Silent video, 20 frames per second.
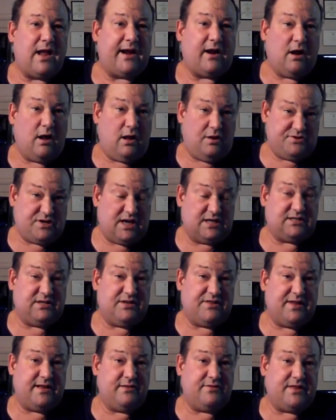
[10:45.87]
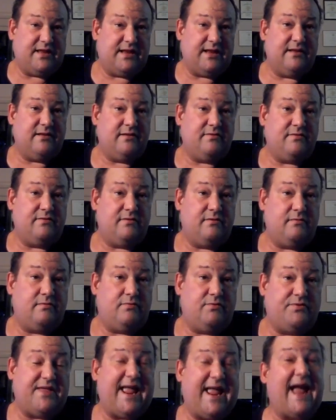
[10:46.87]
called and talked to the
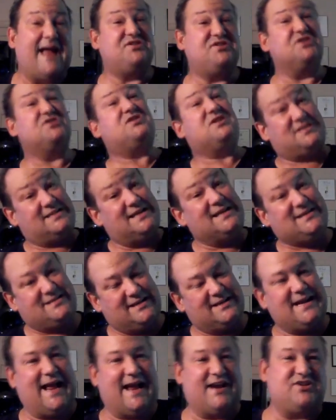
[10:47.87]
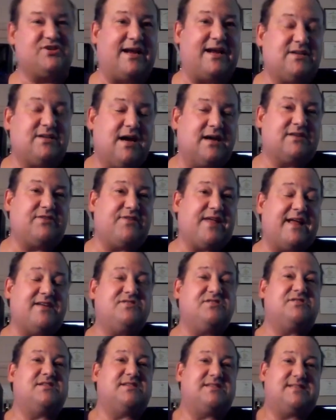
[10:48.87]
agent's assistant. Actually, I talked to the
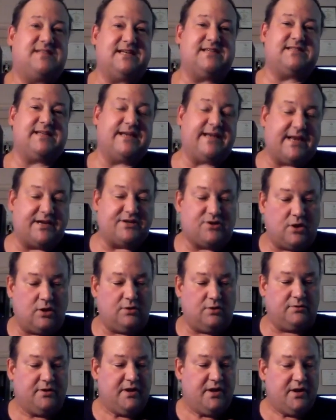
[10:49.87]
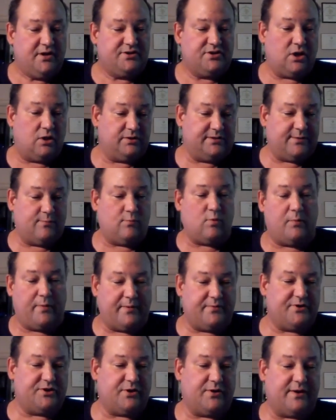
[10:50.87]
agent's assistant and told him what
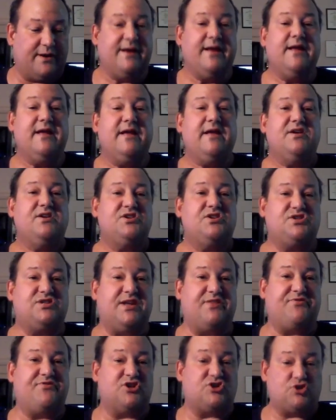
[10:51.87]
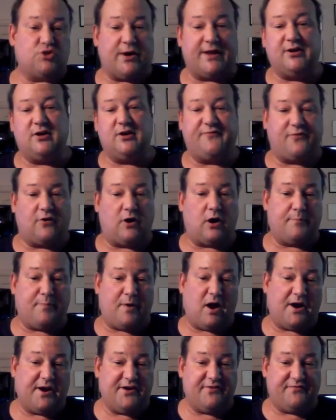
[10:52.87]
we were doing. Sent the trailer for our
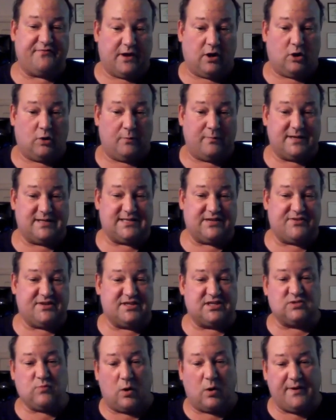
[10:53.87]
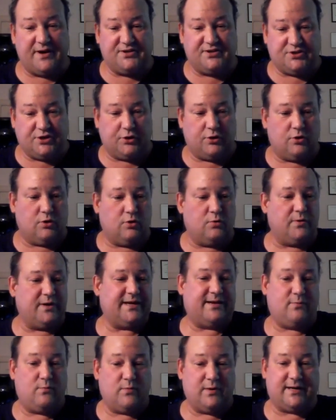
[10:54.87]
Bond film and said, "This is what we do.
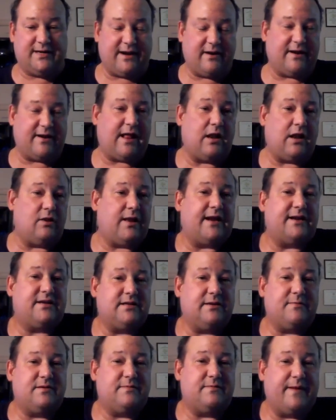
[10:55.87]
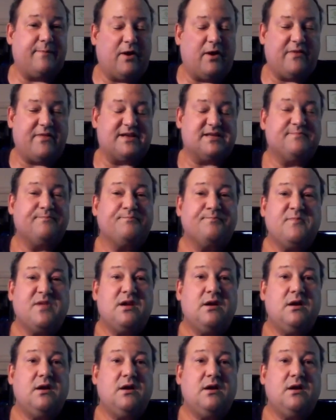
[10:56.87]
Would Karen Allen like to be a part of this?"